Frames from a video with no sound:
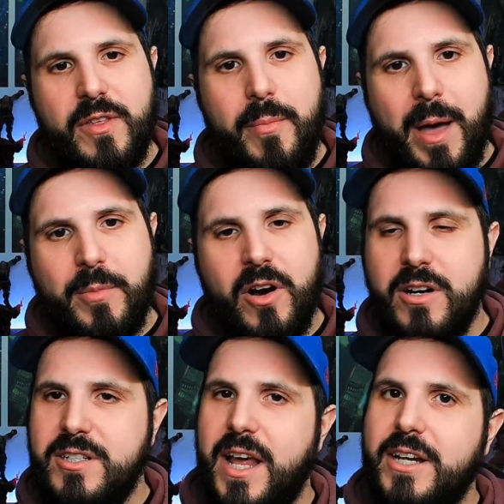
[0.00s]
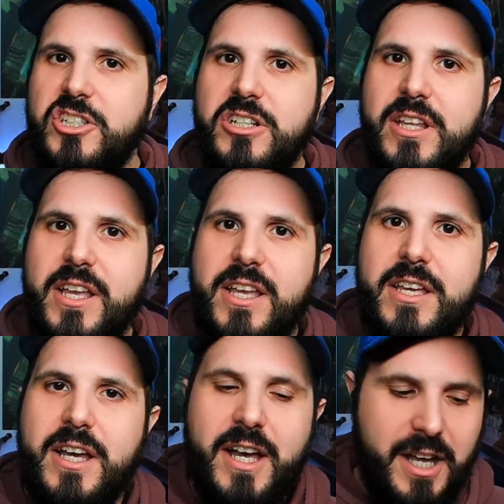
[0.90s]
the map car is
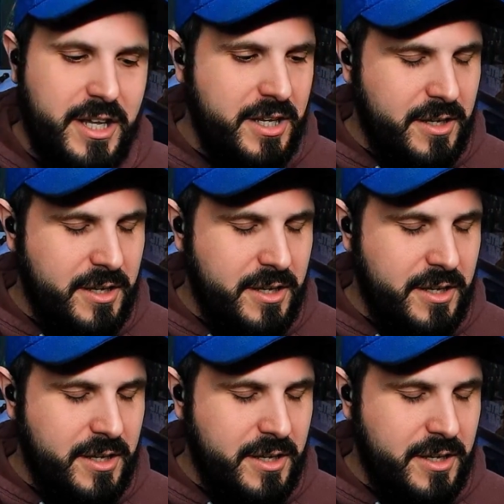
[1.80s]
actually uh,